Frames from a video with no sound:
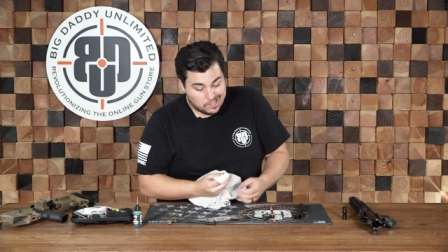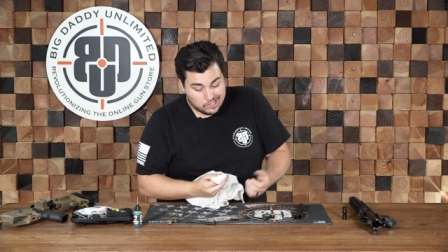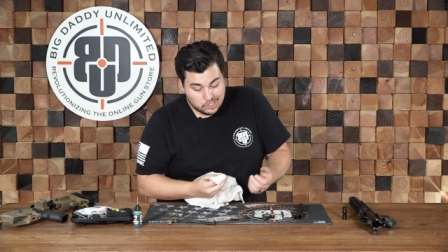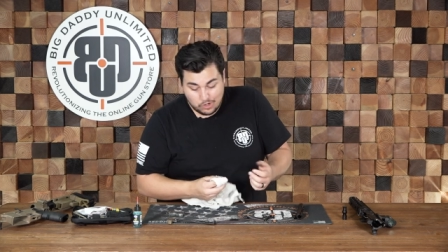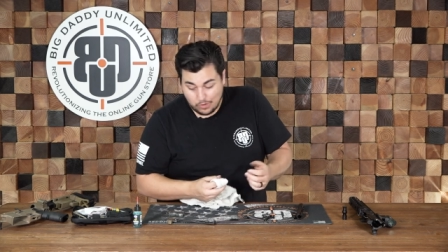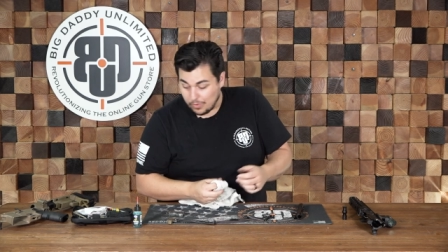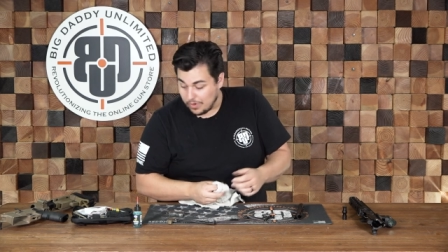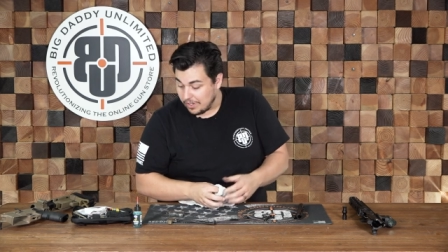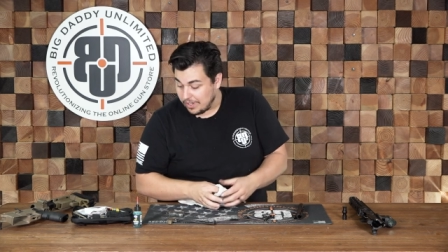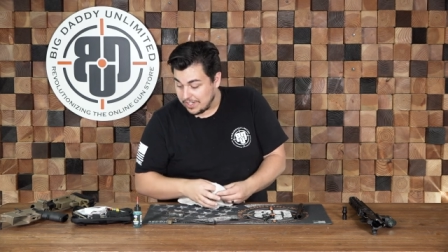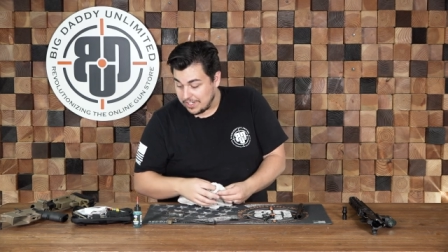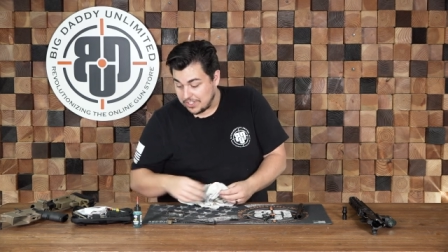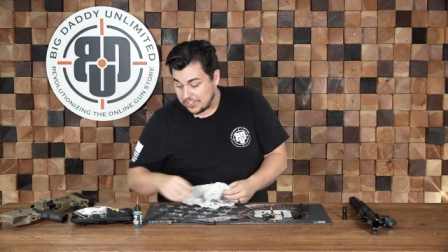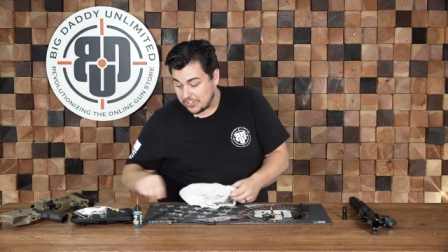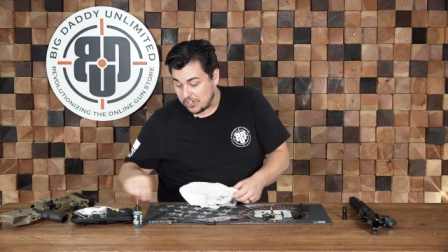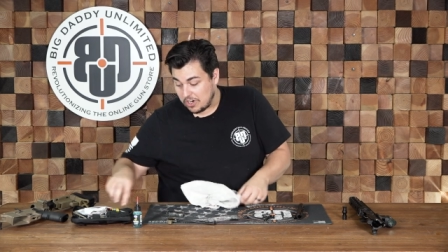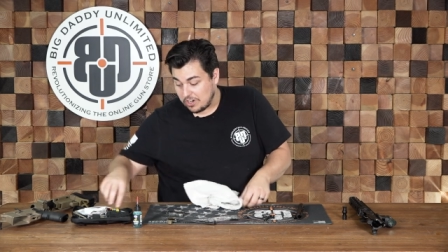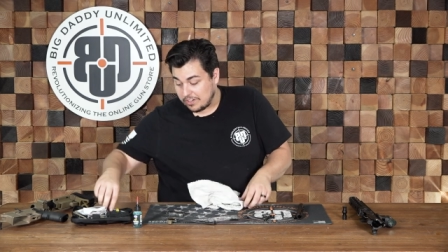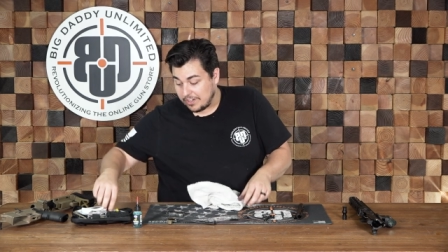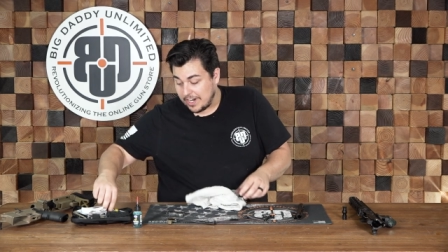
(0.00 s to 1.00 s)
you really just
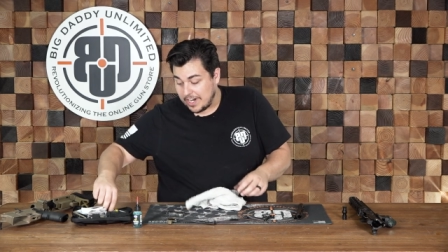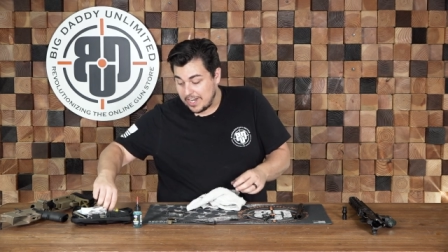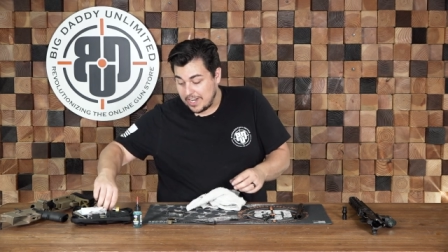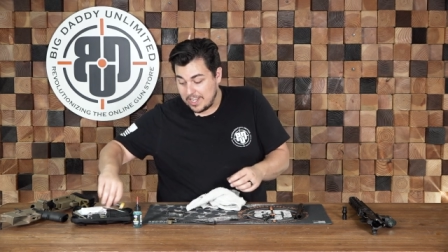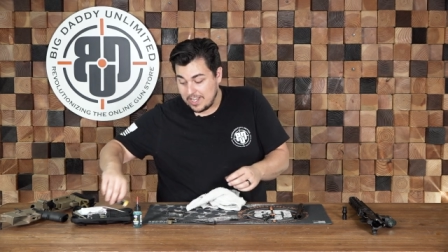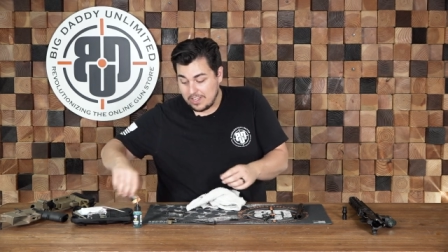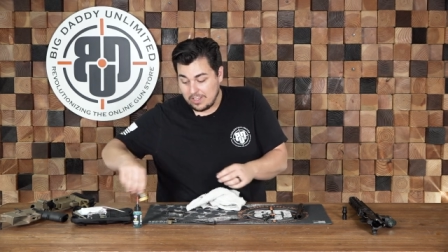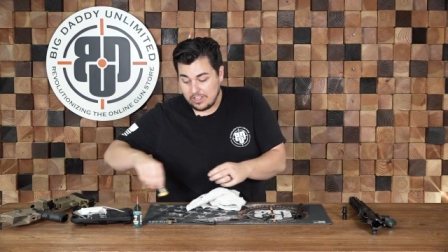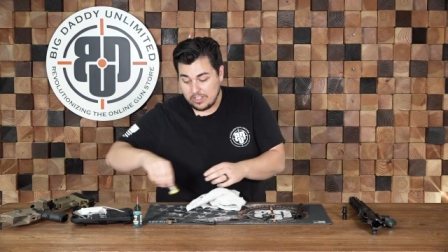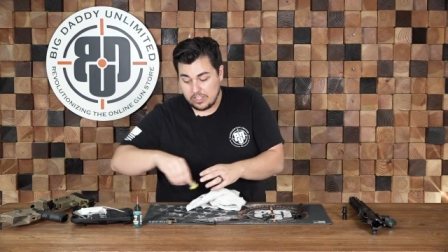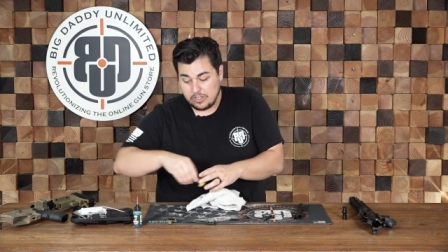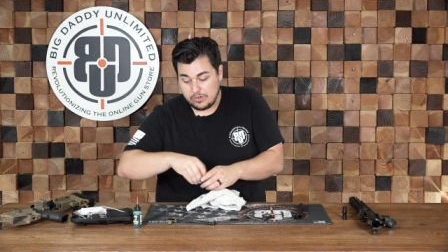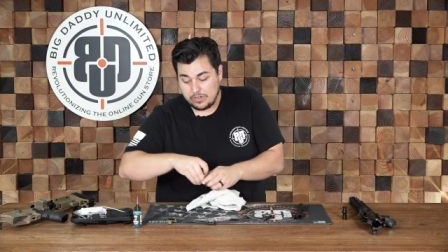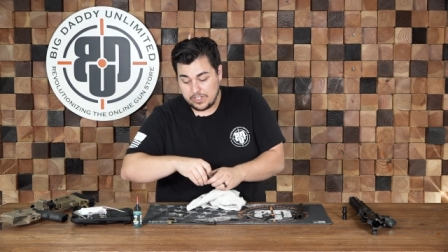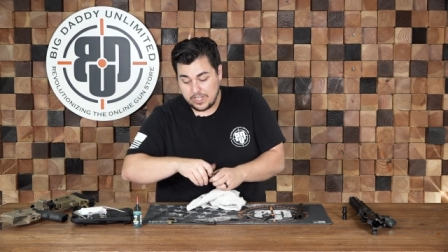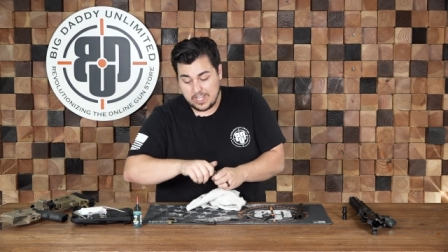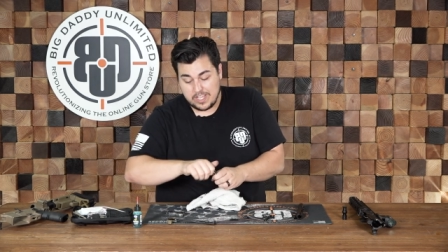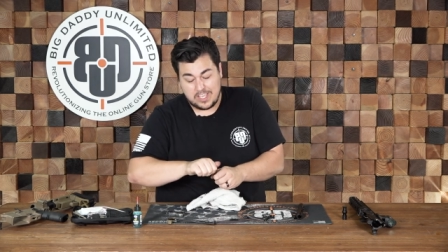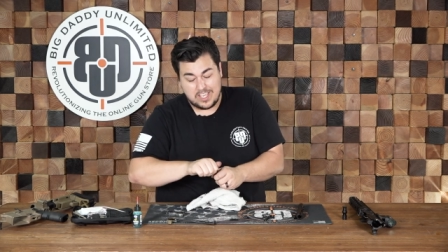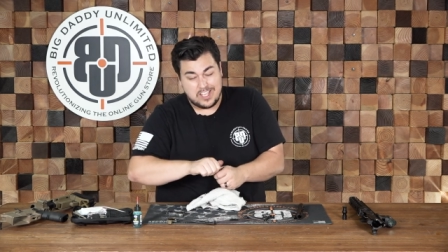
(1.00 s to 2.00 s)
start cleaning. You
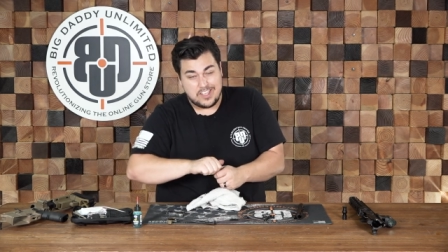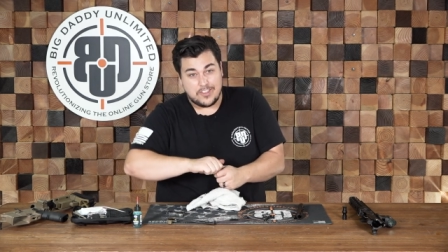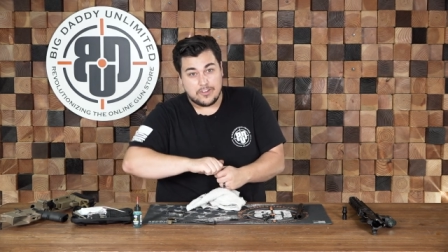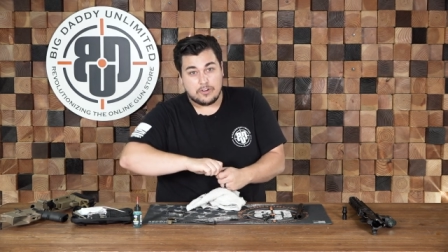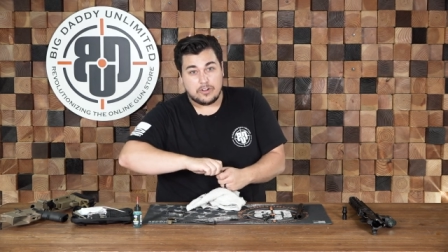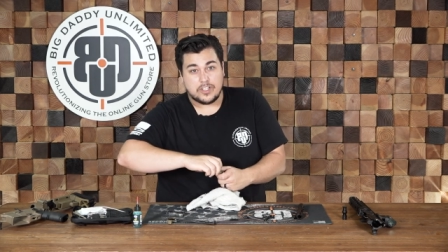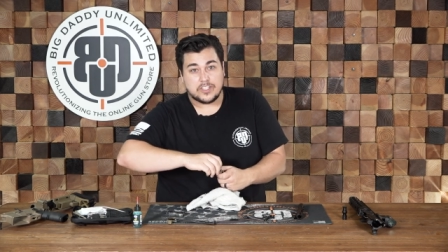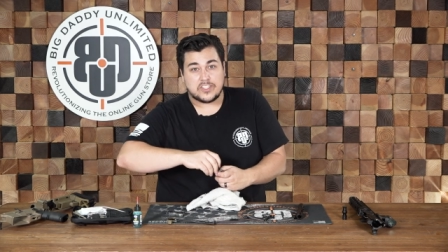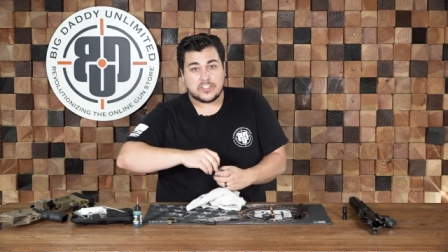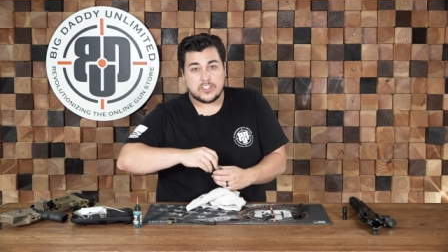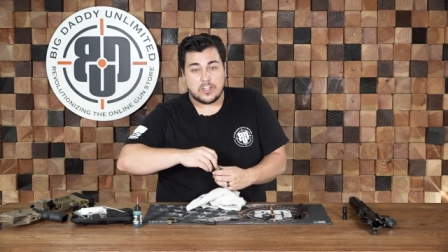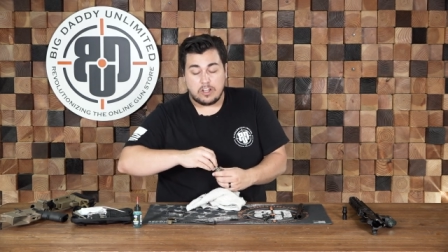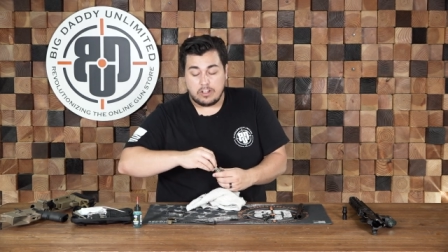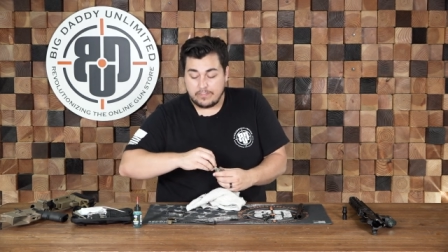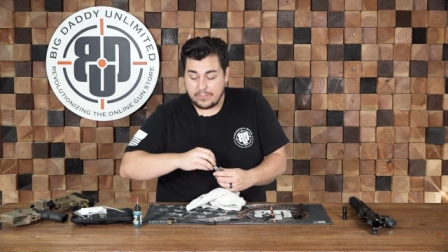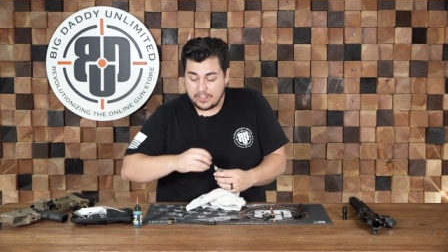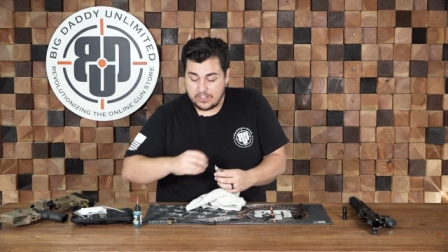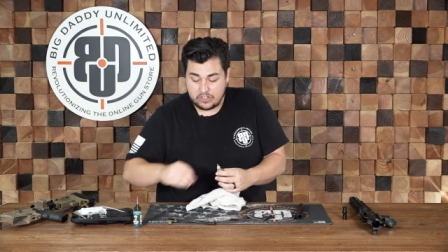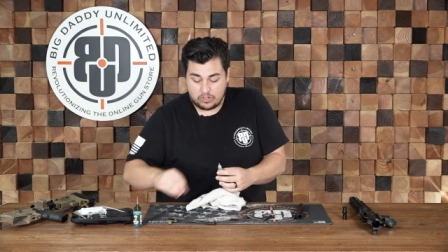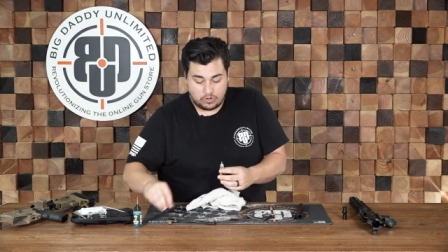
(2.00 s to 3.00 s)
take either a
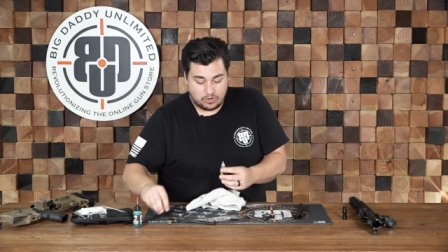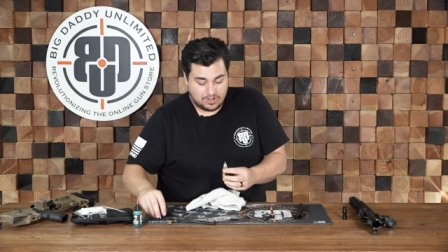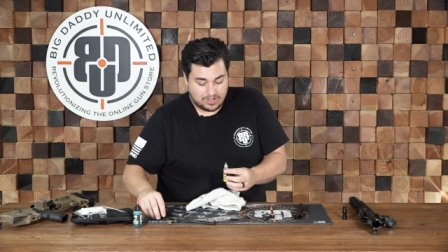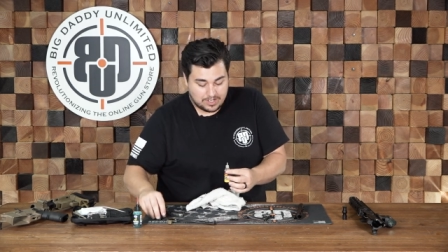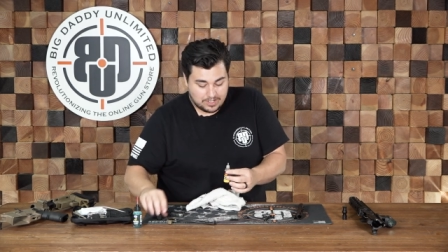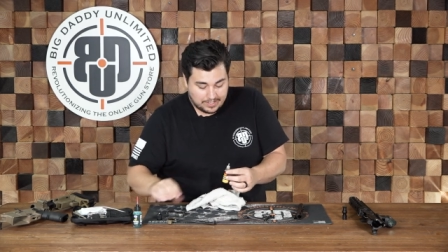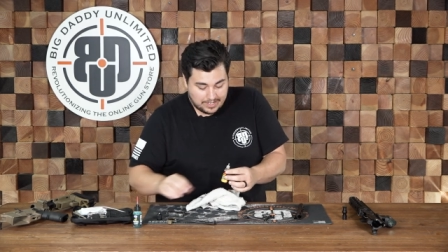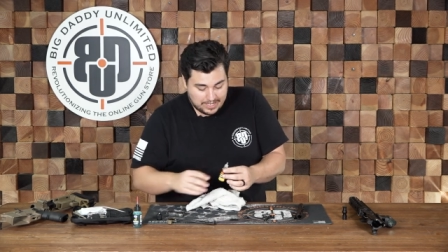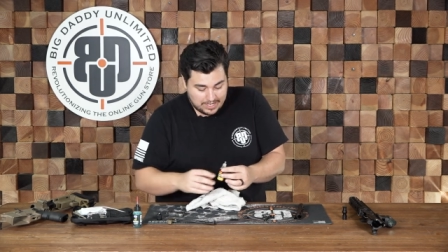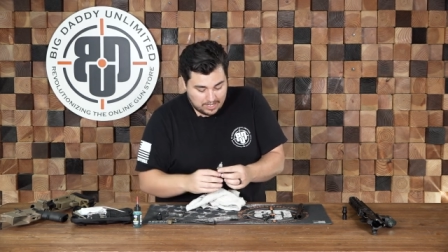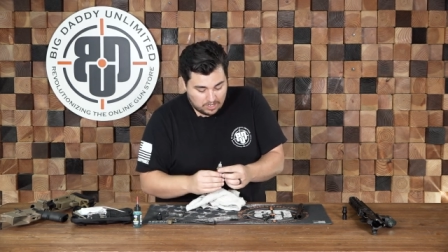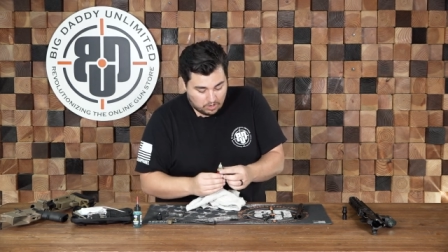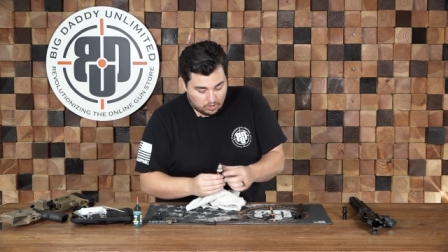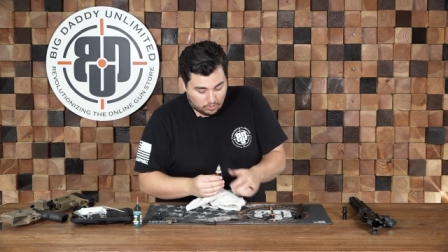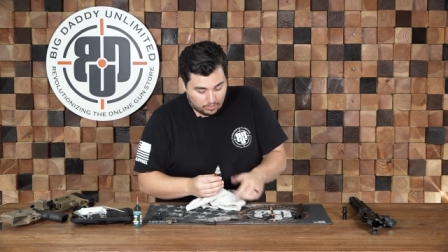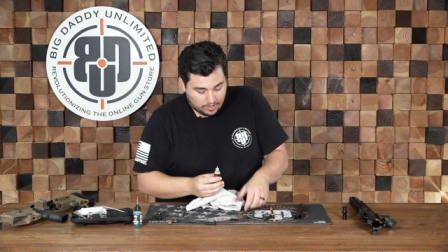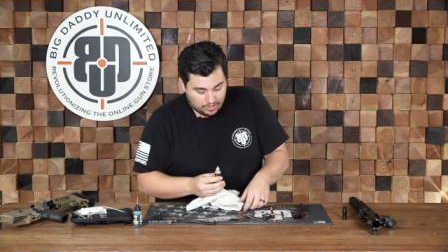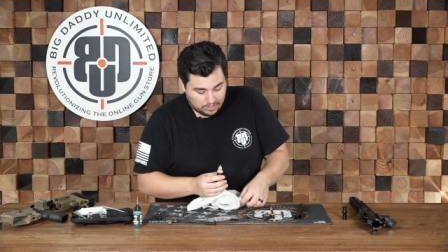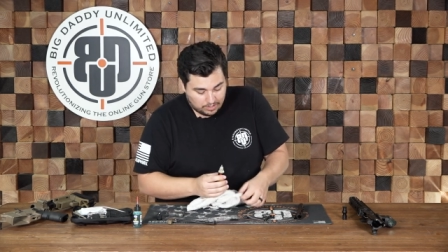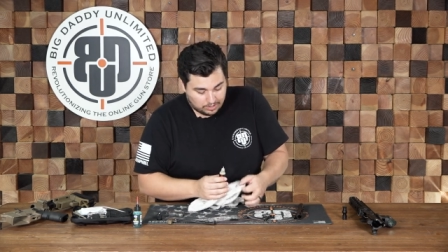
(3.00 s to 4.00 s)
solvent or a cleaning
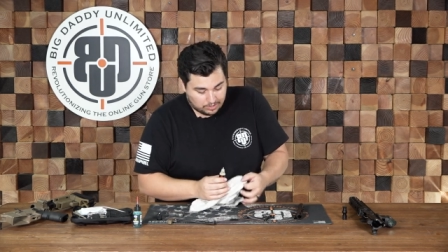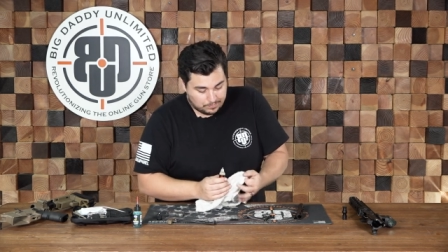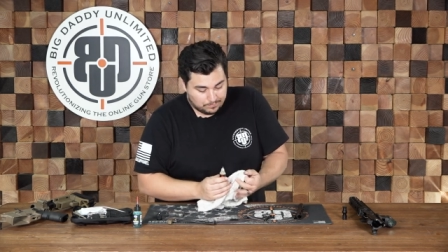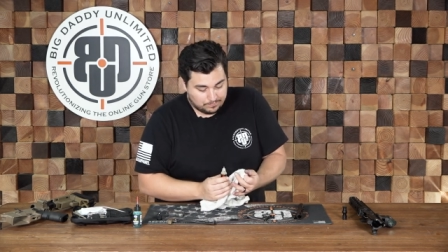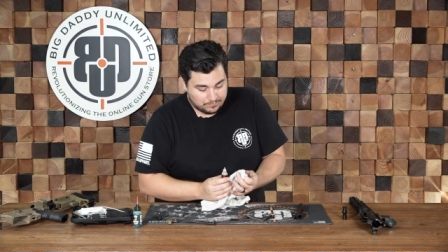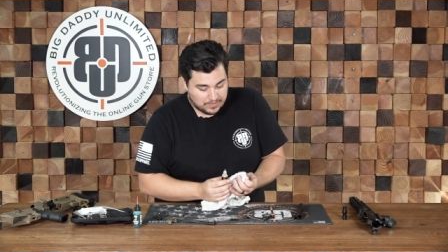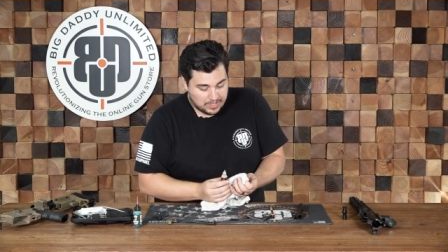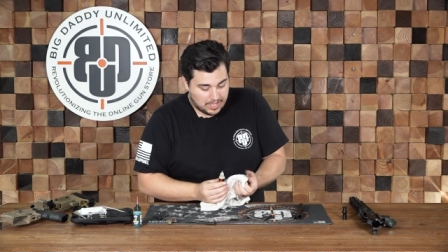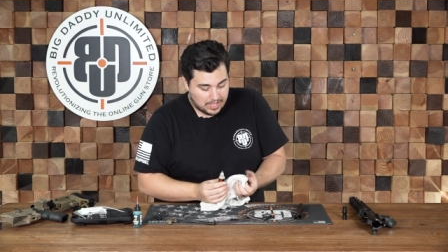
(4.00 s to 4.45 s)
oil